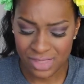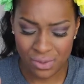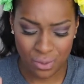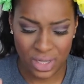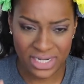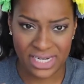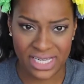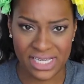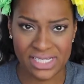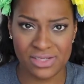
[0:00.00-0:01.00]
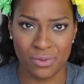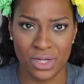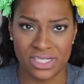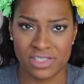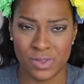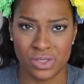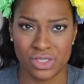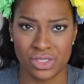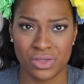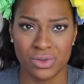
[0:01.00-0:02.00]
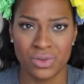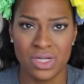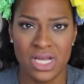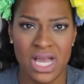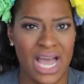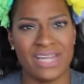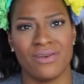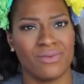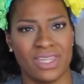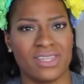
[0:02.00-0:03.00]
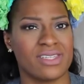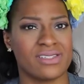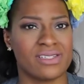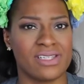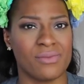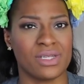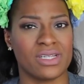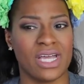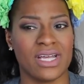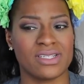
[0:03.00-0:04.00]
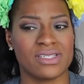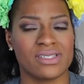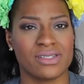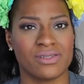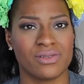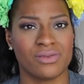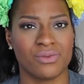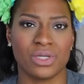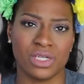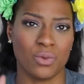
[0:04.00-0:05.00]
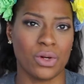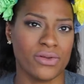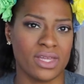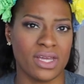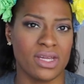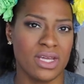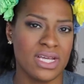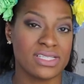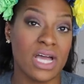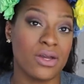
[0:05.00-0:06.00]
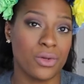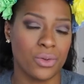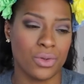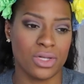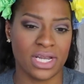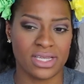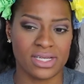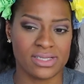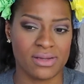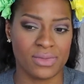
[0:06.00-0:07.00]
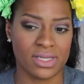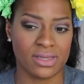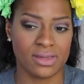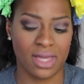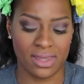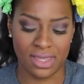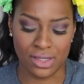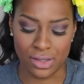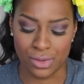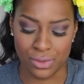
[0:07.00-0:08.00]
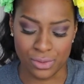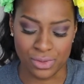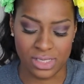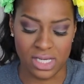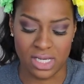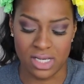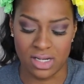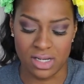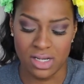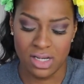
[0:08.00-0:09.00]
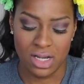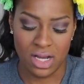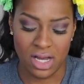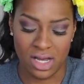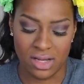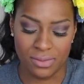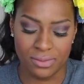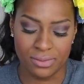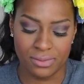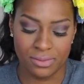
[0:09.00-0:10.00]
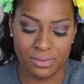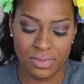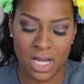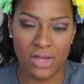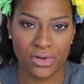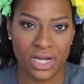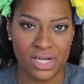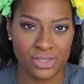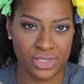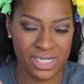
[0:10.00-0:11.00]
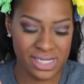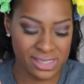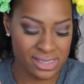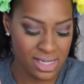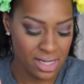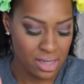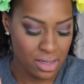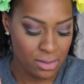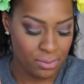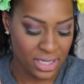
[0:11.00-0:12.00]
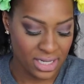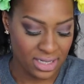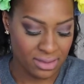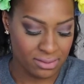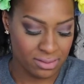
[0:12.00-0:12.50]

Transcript: what it is and what it's supposed to do, I don't think this is something that's really worth it. It's kind of cool, and I think it's something that they use in other countries, but